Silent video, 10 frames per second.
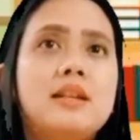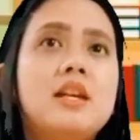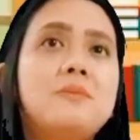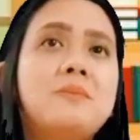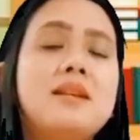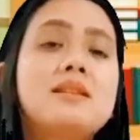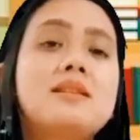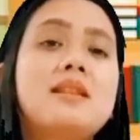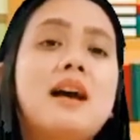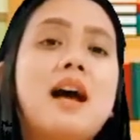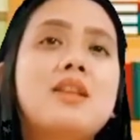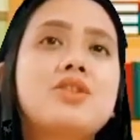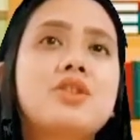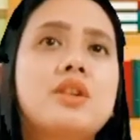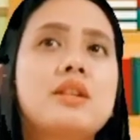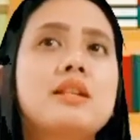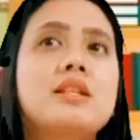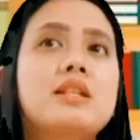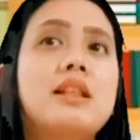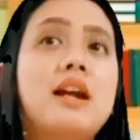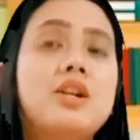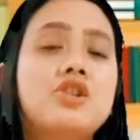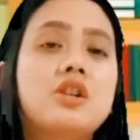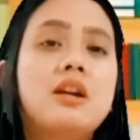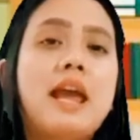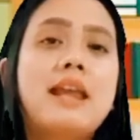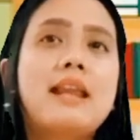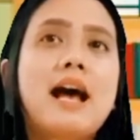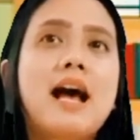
it means the cancer is larger and